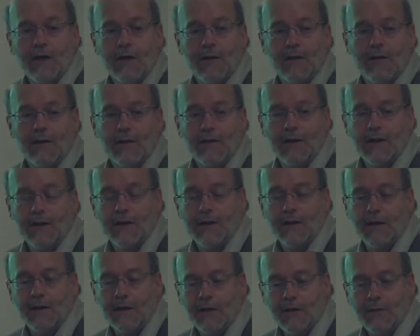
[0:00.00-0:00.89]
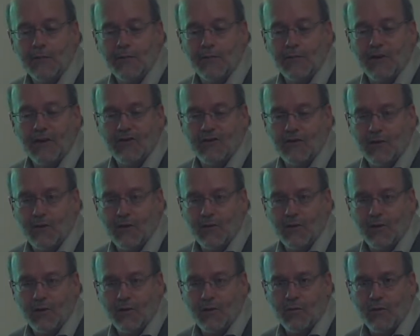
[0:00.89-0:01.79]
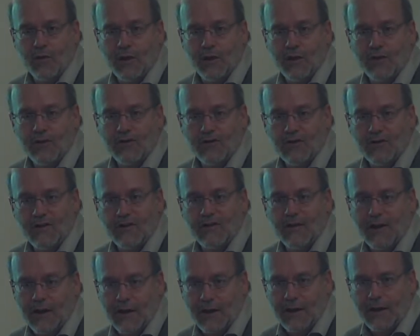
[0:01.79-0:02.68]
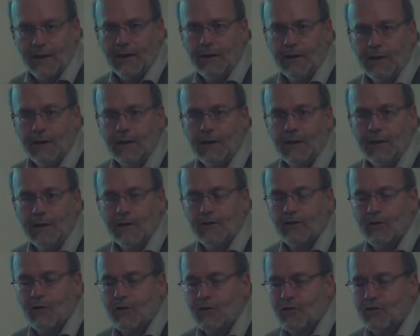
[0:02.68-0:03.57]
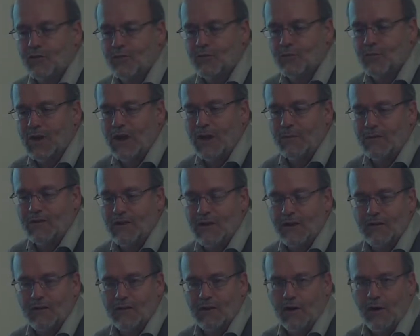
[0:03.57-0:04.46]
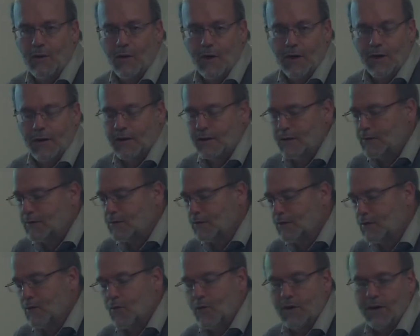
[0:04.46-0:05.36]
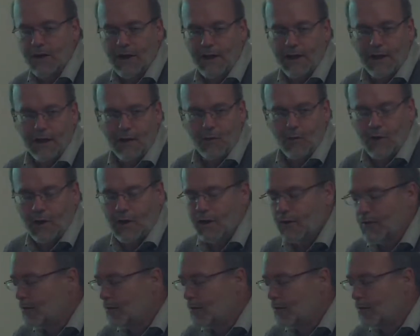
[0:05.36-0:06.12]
the Minnesota Renewable Energy Society, sort of keeps things going and coordinating and working